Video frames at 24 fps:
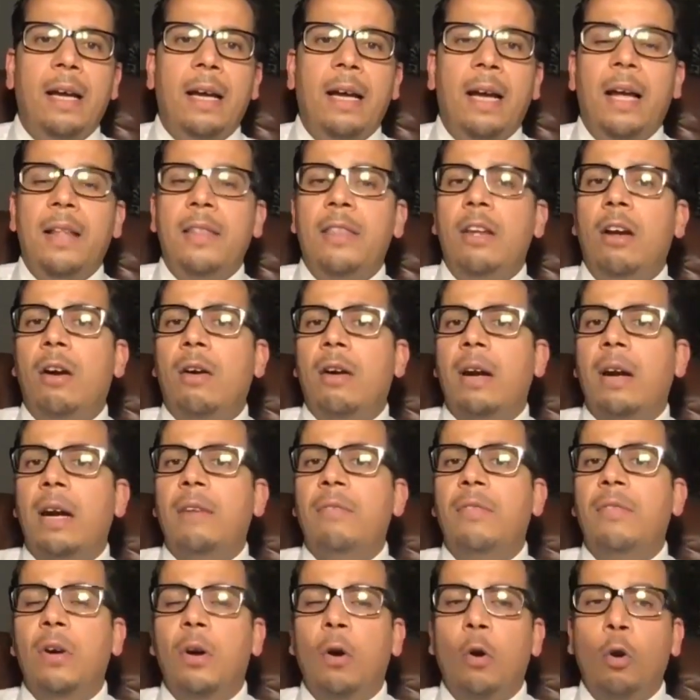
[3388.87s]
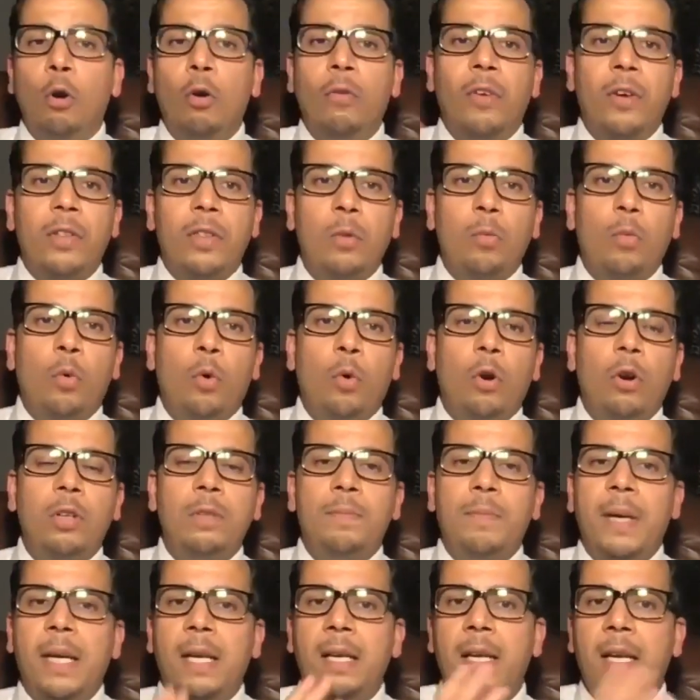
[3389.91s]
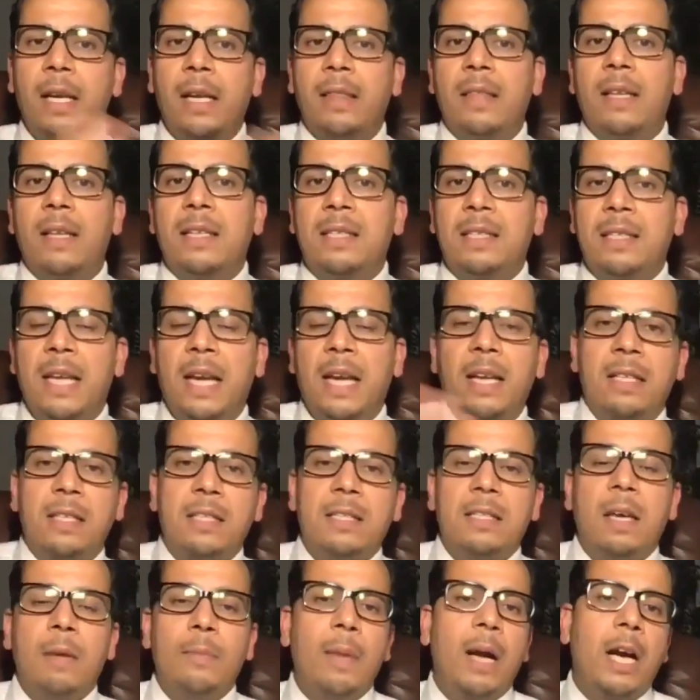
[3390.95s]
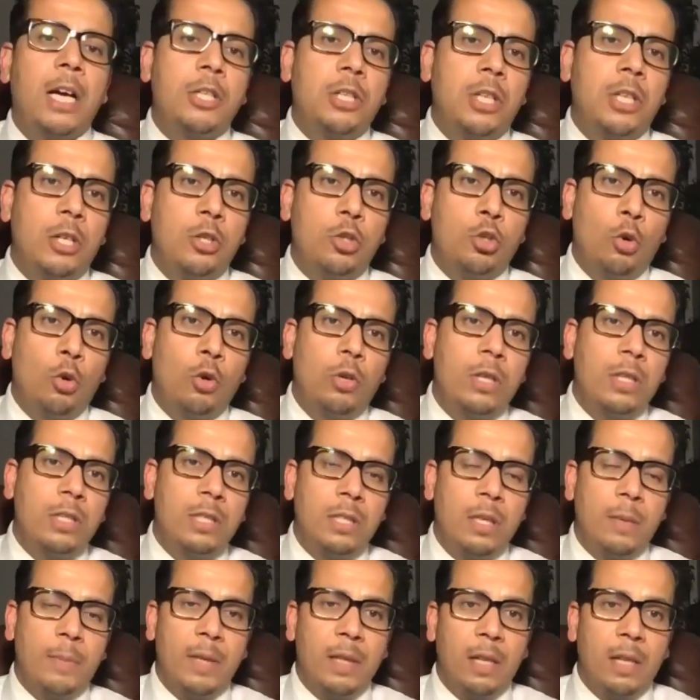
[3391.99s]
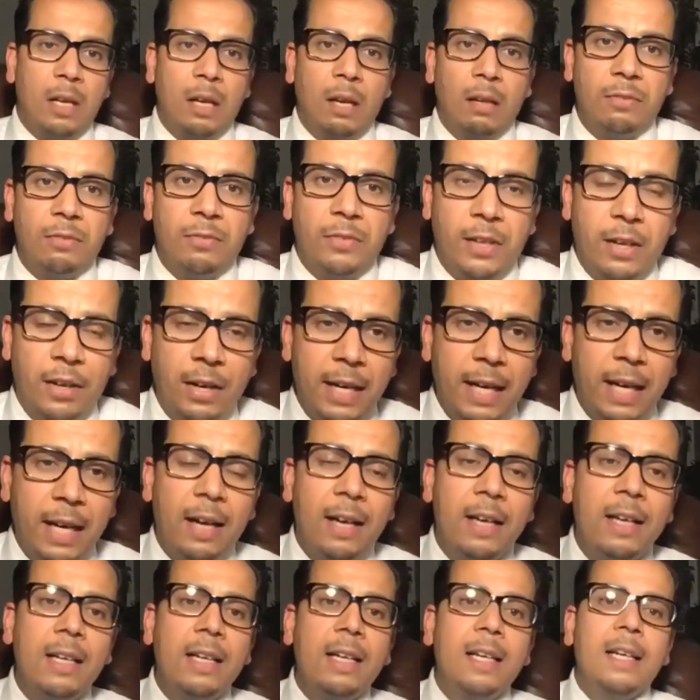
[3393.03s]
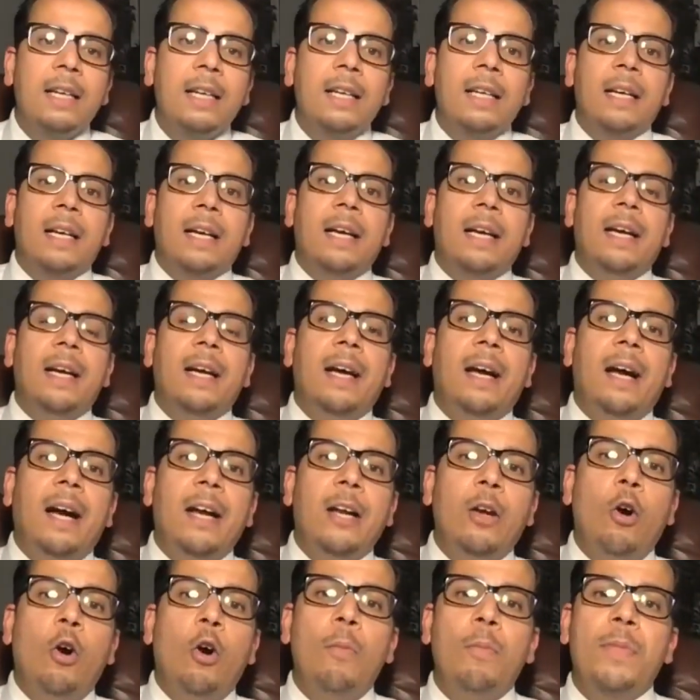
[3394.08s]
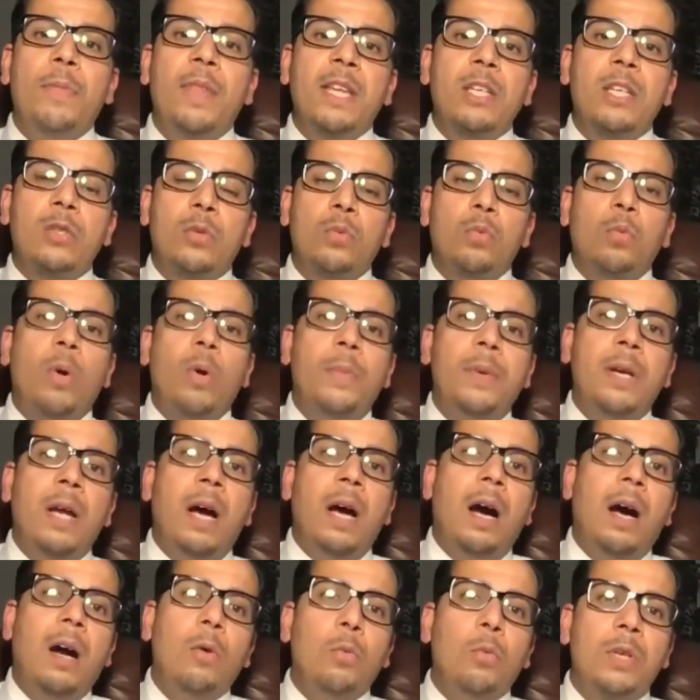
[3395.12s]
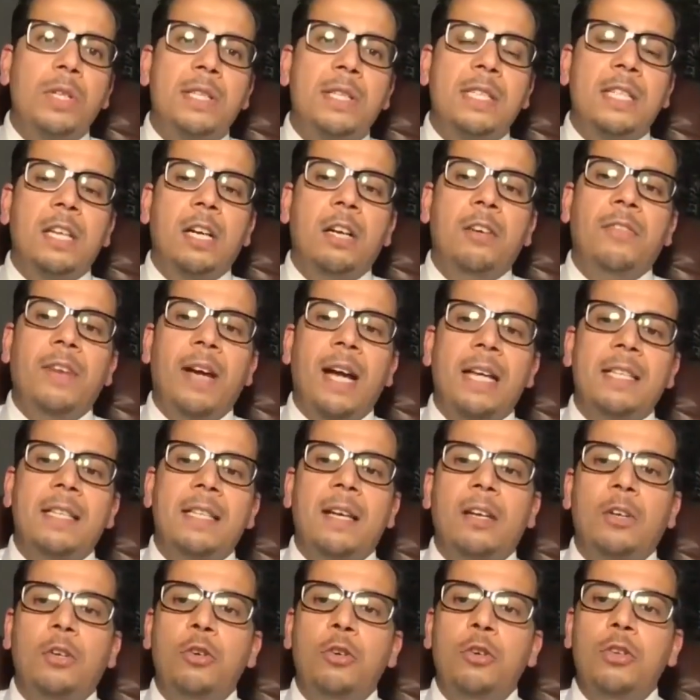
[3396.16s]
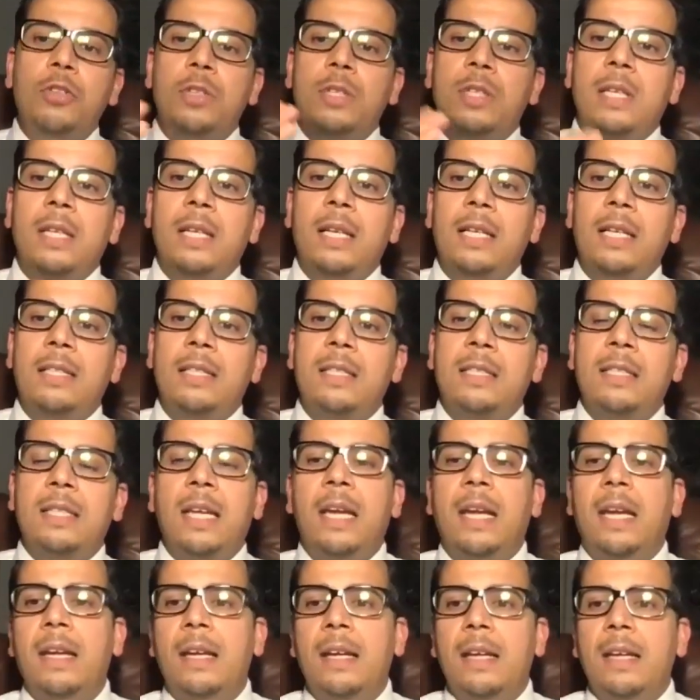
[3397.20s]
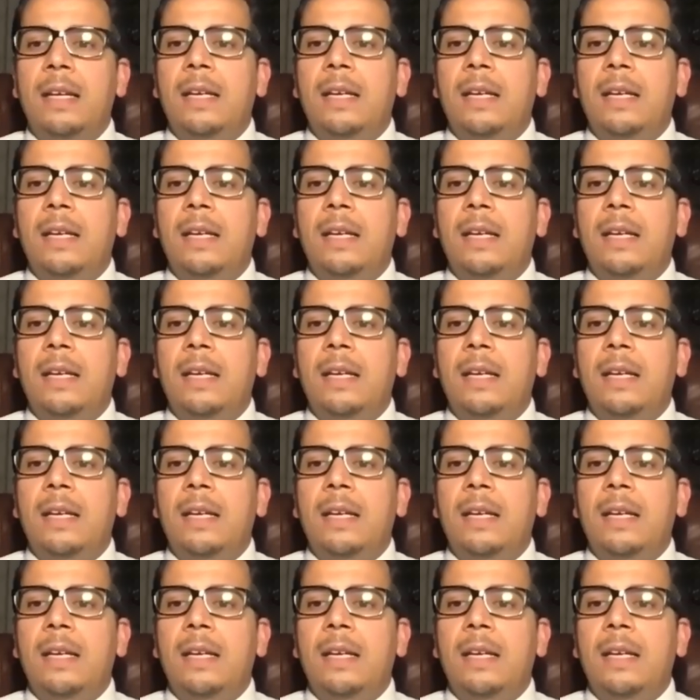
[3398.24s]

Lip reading: and they are all over the world, mainly in the States, some actually in Jordan, some in the Gulf area. I hope this webinar would serve as a good, let's say,